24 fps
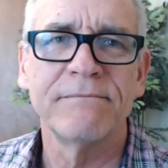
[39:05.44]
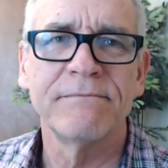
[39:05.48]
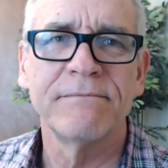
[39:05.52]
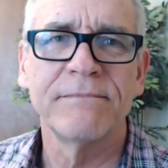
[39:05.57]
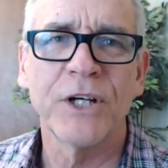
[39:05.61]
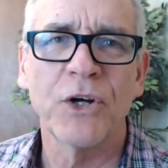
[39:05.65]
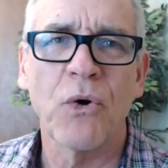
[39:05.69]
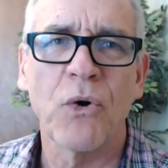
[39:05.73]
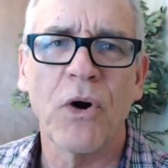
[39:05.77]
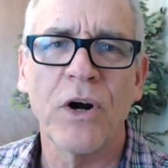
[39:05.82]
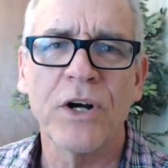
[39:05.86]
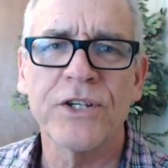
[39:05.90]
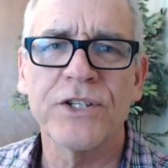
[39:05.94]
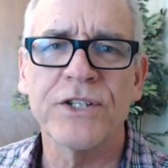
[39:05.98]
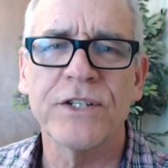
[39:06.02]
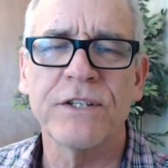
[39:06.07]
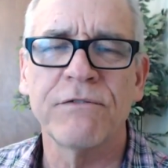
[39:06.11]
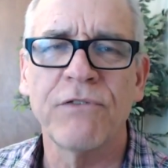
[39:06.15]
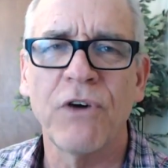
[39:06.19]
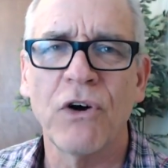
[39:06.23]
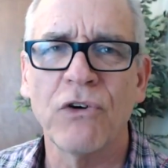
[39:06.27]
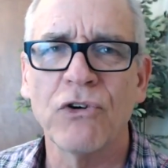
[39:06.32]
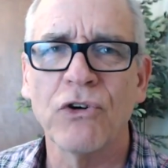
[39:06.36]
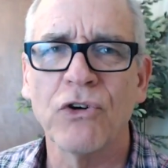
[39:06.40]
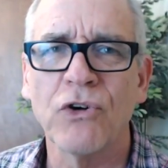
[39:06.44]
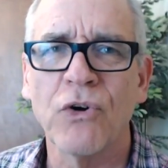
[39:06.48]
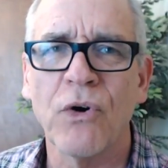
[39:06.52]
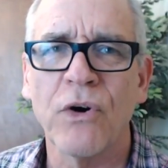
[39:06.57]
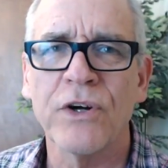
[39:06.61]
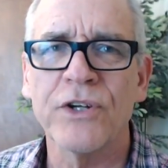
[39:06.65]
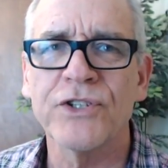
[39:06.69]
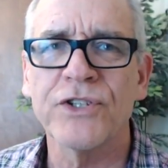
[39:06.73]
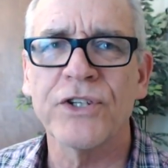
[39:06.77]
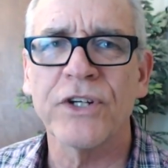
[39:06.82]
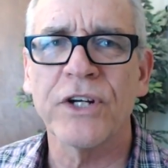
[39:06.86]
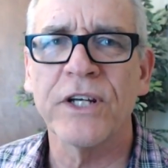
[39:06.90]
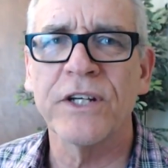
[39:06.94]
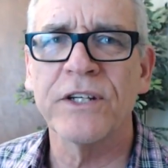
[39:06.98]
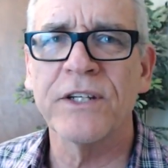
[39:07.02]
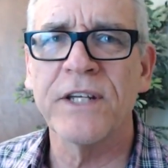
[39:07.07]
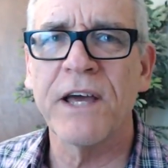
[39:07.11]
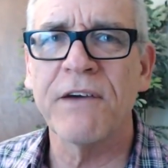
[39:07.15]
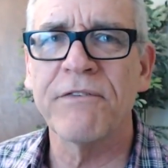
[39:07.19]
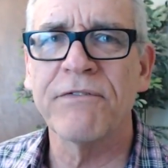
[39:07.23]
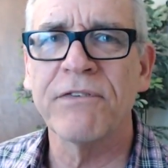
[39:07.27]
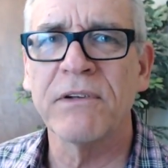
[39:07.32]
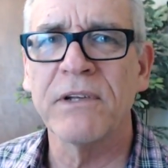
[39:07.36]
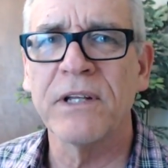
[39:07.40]
the cords, the vocal cords, can
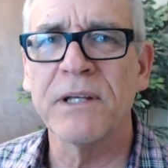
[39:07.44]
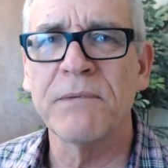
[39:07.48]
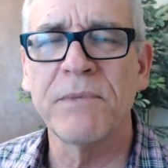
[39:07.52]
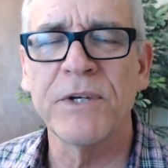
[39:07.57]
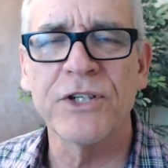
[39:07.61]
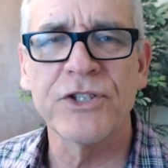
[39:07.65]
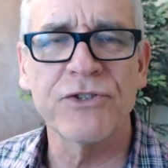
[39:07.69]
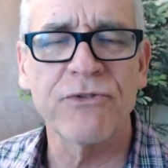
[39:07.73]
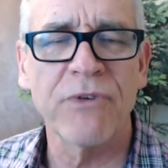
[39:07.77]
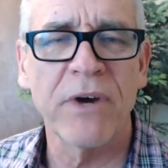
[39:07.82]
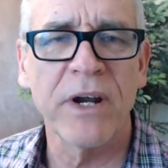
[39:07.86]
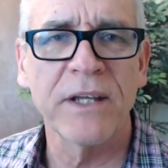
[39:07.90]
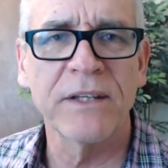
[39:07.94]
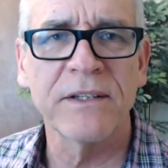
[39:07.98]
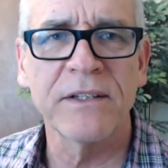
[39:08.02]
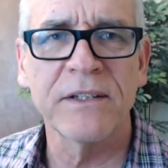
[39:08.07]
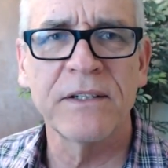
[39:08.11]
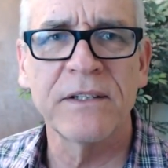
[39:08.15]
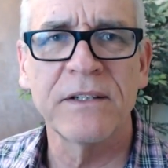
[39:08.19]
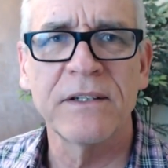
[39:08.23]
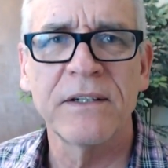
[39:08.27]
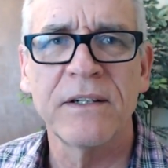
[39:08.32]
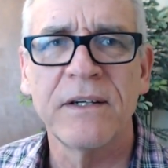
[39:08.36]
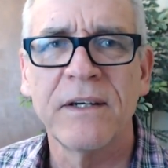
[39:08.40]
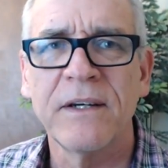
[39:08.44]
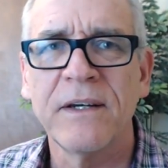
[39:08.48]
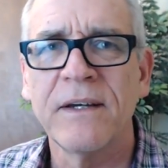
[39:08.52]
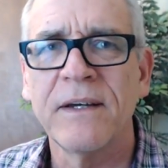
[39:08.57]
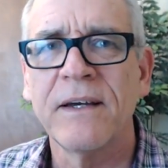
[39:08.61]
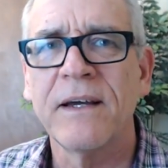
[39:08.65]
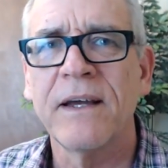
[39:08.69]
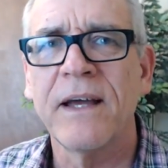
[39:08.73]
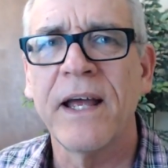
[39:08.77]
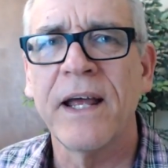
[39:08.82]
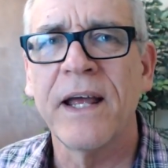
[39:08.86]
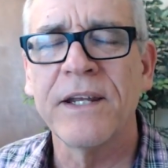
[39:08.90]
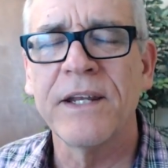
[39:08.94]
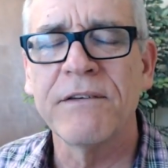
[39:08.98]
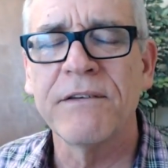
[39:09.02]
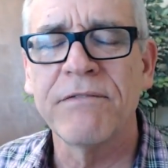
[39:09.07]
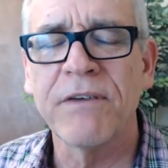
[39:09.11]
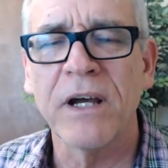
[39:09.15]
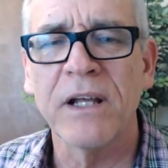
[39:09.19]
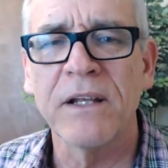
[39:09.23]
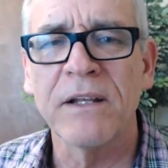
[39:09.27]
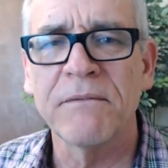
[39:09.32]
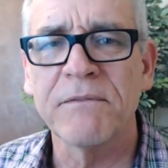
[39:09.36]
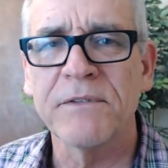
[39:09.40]
definitely be strengthened and
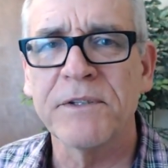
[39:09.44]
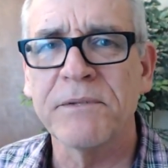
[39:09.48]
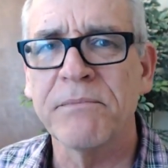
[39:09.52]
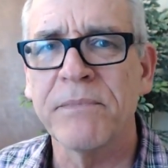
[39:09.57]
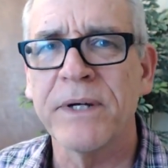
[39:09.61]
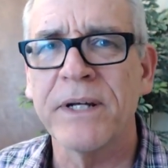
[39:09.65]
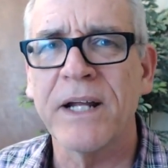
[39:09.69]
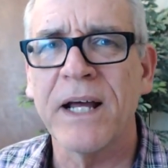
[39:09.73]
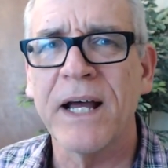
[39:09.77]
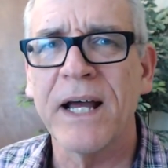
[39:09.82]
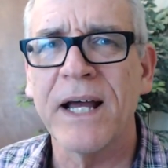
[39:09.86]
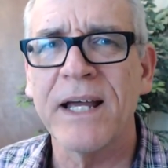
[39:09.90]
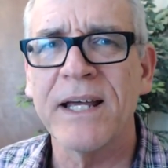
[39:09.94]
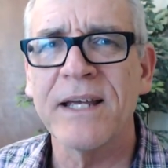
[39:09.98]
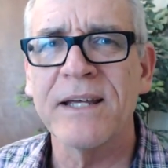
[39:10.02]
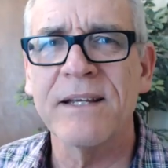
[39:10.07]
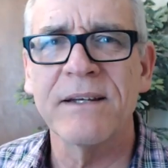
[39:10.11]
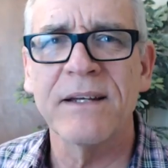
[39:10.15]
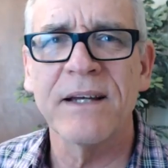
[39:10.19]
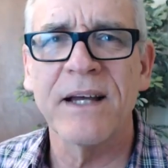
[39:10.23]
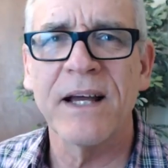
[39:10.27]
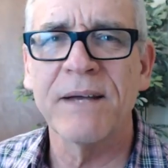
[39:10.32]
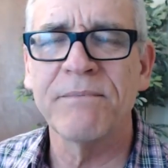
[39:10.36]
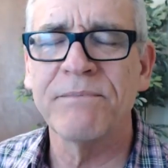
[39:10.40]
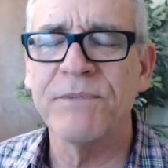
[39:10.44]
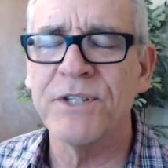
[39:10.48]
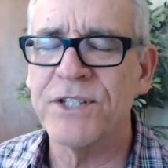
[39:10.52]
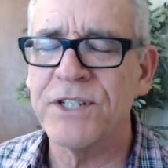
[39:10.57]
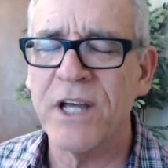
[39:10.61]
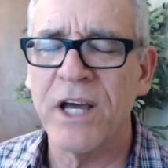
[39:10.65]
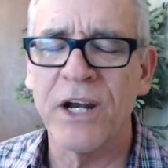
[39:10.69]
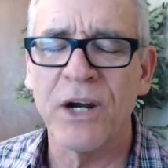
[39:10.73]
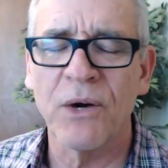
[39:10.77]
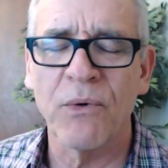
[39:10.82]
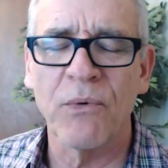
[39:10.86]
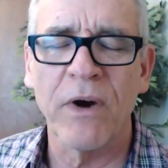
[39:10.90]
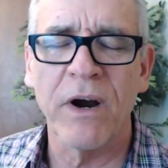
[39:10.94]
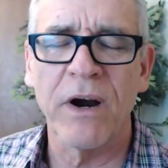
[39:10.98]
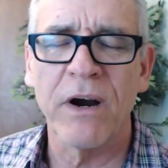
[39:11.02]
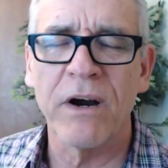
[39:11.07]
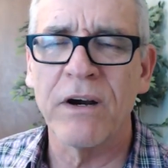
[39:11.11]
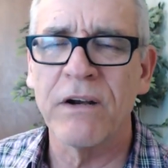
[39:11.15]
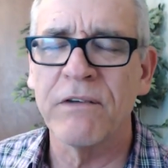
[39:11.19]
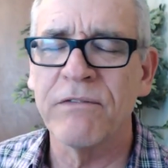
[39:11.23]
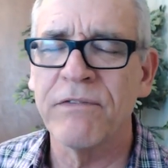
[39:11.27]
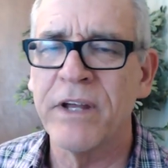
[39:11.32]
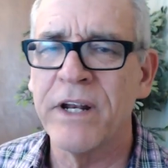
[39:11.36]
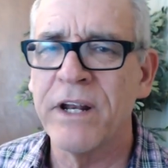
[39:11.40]
developed. But I, I'm just unaware
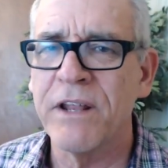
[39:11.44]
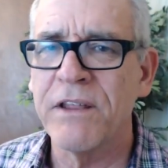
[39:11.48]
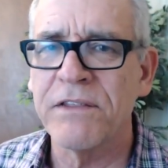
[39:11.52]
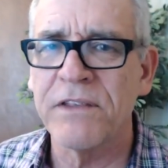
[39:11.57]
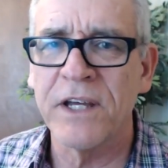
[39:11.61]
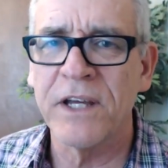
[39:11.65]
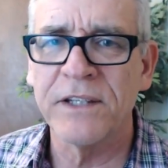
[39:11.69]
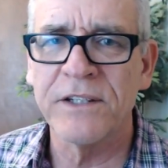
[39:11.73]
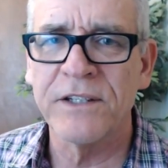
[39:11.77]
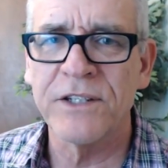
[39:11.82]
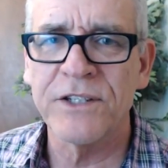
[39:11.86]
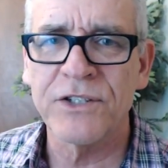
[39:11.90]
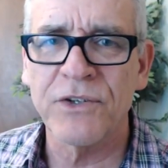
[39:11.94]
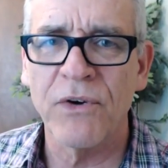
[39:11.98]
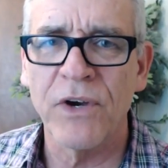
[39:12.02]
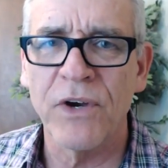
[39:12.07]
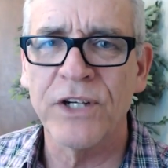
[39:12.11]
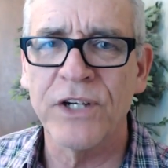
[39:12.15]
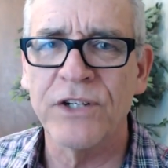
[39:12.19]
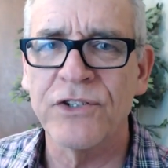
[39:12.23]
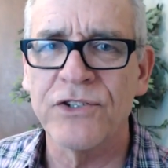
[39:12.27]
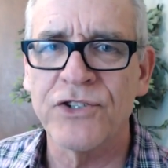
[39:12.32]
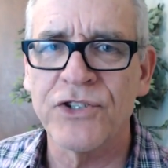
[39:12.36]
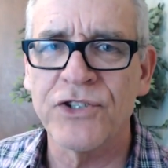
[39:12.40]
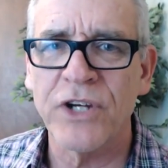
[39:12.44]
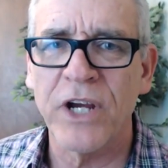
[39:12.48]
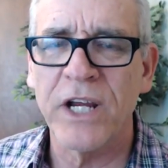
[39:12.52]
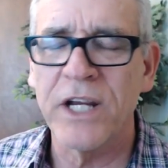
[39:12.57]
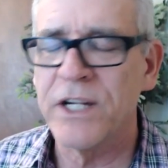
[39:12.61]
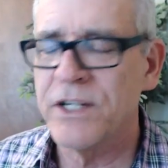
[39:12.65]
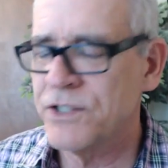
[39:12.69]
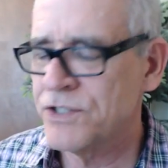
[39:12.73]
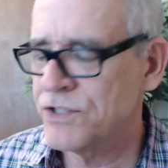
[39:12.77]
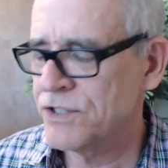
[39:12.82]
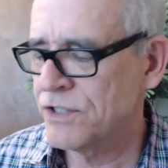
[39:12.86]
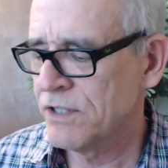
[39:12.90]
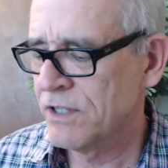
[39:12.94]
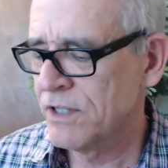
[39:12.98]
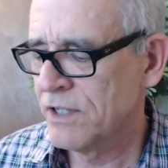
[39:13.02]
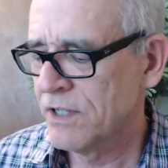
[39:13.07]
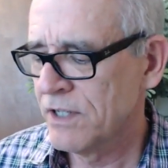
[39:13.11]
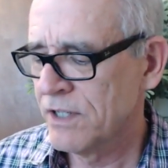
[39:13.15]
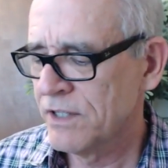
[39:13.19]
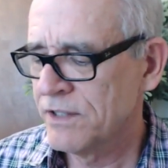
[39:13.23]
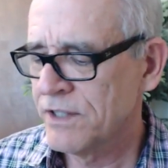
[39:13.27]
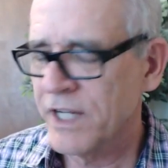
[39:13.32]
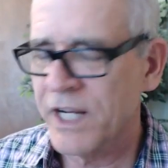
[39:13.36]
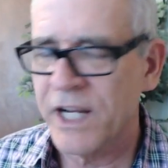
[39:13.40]
of anything that's going to change
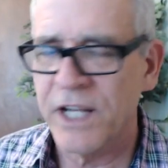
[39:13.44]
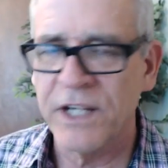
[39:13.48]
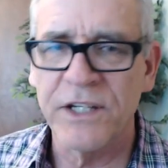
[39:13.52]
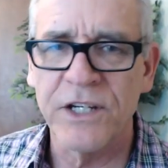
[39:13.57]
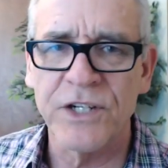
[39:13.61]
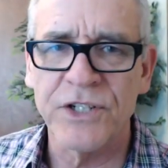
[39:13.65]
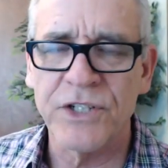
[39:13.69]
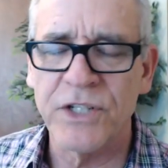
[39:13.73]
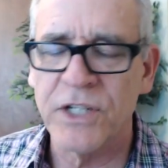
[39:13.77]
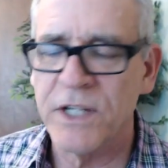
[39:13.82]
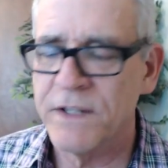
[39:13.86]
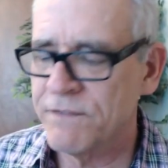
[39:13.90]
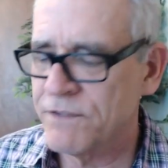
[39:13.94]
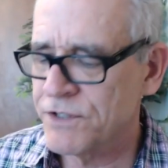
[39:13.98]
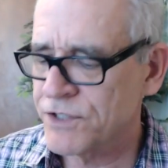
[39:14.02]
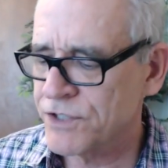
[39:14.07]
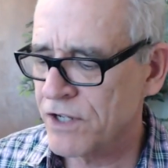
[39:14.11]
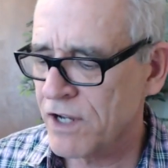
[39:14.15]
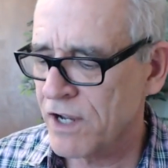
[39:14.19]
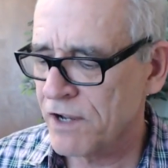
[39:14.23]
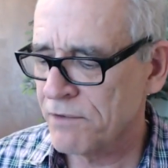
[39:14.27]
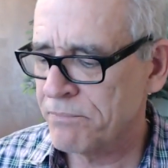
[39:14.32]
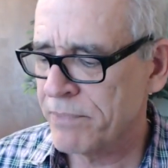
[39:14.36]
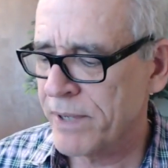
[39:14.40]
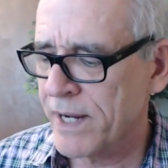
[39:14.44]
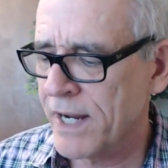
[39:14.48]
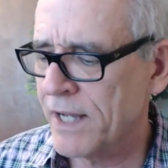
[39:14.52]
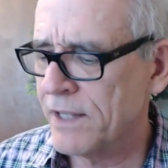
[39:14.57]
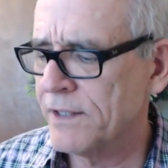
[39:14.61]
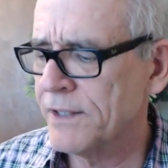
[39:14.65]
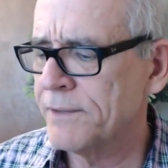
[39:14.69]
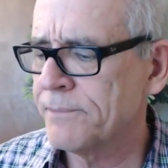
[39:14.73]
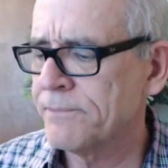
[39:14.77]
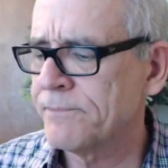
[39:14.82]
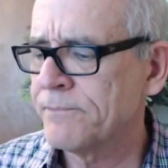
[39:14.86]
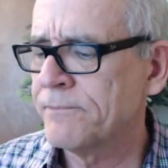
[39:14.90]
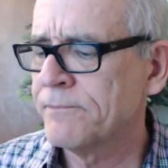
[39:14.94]
the condition of the soft palate.